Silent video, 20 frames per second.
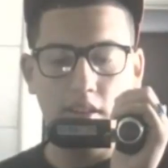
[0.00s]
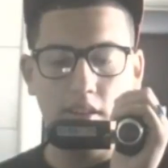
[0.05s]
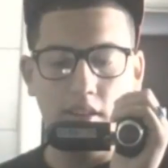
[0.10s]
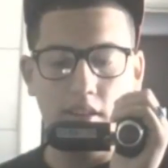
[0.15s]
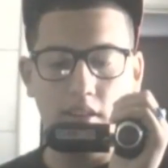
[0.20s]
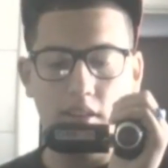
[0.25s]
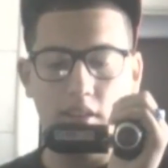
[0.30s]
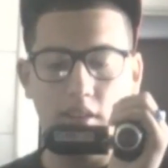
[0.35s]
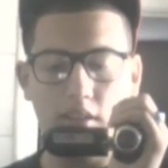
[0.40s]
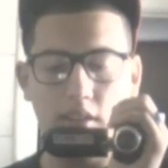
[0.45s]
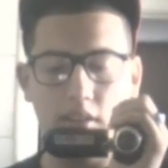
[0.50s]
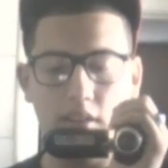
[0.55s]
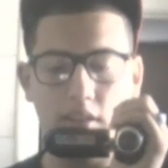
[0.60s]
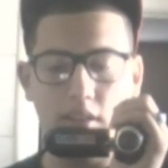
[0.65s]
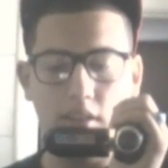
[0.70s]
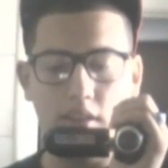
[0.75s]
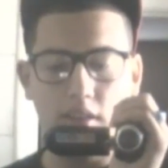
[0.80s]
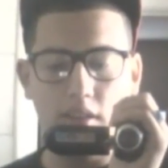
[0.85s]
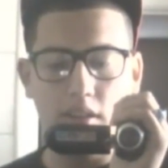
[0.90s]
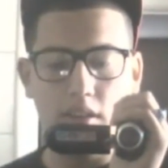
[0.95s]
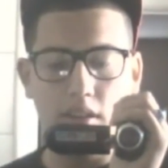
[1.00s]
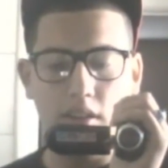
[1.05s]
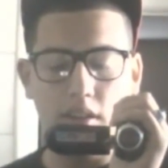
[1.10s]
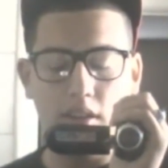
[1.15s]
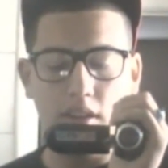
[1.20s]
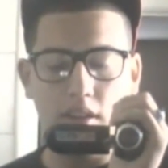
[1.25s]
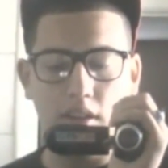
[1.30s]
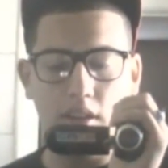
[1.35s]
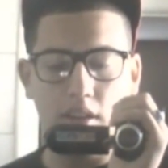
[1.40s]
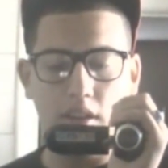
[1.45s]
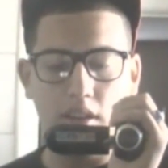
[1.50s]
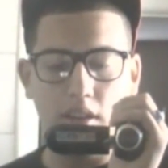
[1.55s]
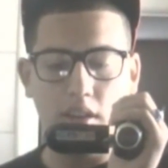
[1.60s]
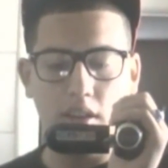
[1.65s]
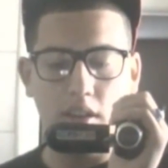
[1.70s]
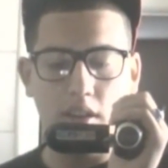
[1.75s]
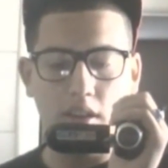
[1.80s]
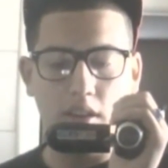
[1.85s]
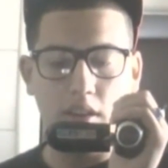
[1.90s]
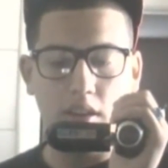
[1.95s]

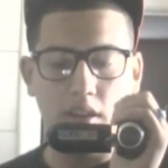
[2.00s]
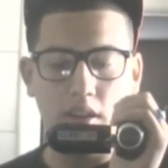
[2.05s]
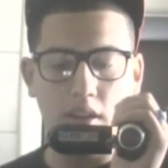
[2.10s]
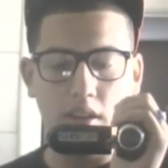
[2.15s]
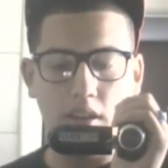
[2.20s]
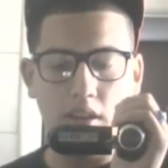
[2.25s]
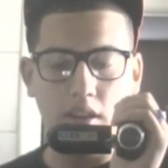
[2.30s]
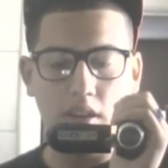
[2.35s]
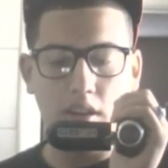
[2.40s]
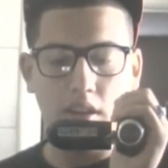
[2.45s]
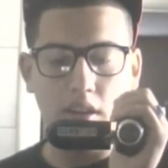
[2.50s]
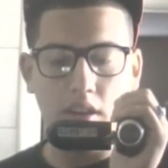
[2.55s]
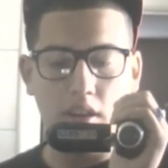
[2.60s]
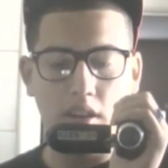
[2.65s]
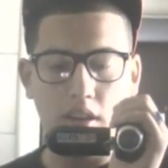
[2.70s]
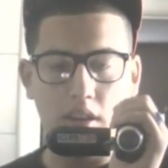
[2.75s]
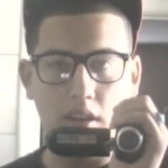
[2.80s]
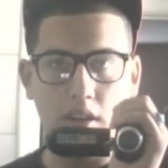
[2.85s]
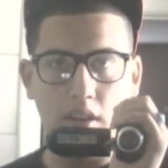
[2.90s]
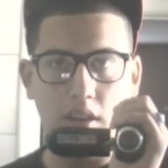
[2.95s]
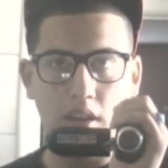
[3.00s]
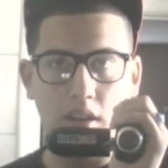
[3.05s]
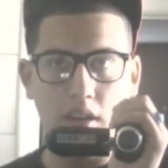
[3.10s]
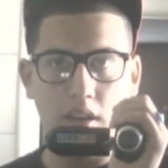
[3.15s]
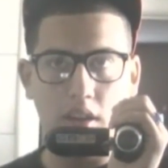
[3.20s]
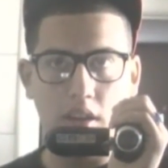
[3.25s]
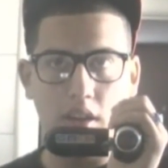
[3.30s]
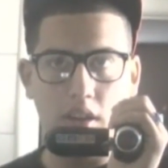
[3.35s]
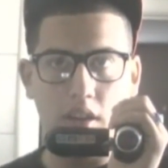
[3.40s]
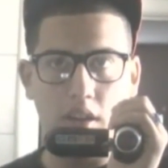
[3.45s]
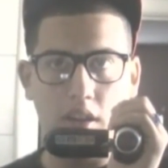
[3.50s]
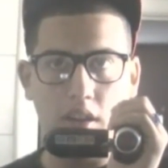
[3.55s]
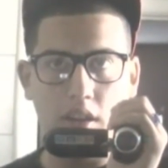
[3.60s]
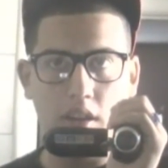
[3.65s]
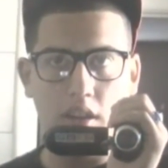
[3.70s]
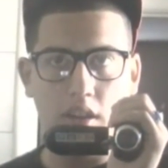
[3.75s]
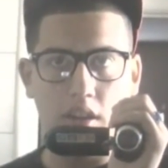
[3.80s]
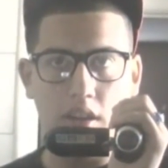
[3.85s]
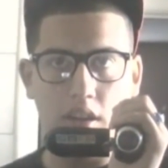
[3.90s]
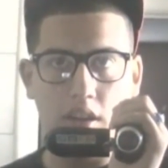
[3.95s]
Nothing is said.